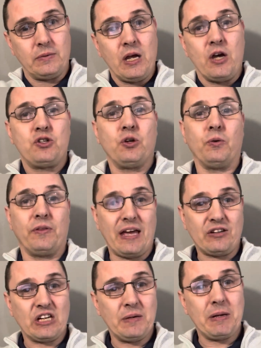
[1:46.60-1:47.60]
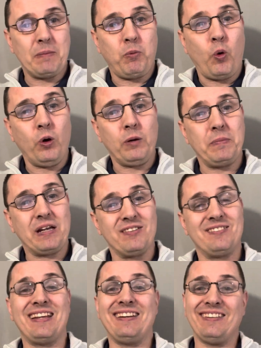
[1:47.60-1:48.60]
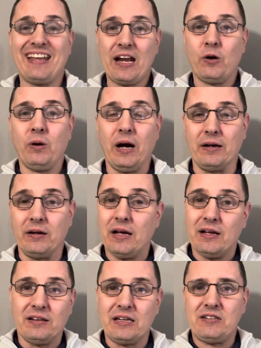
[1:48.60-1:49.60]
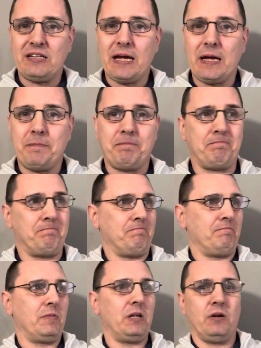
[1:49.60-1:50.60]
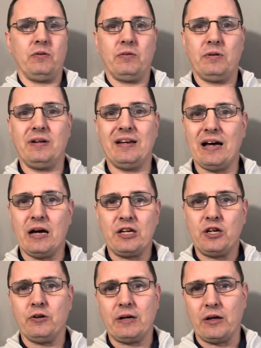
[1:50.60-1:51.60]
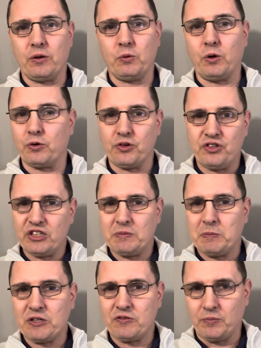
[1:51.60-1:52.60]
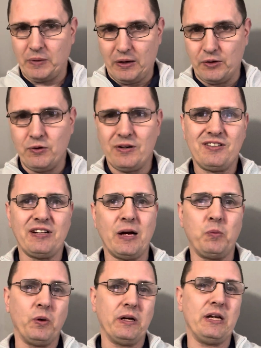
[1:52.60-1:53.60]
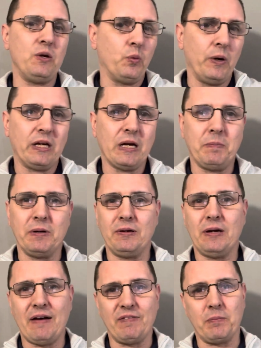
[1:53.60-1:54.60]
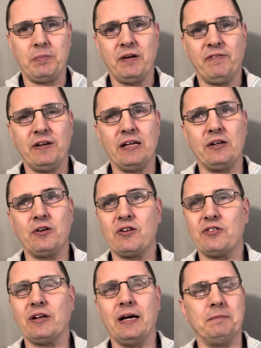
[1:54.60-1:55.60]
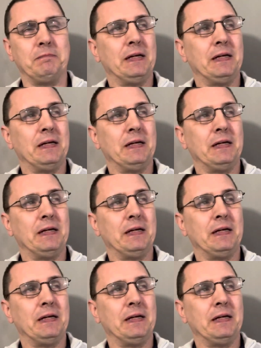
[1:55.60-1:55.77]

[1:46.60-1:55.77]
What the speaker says: So that's going to be important, because then later on, let's say, a year down the road or 6 months from now, you decide one day you wake up and you have an epiphany and you decide,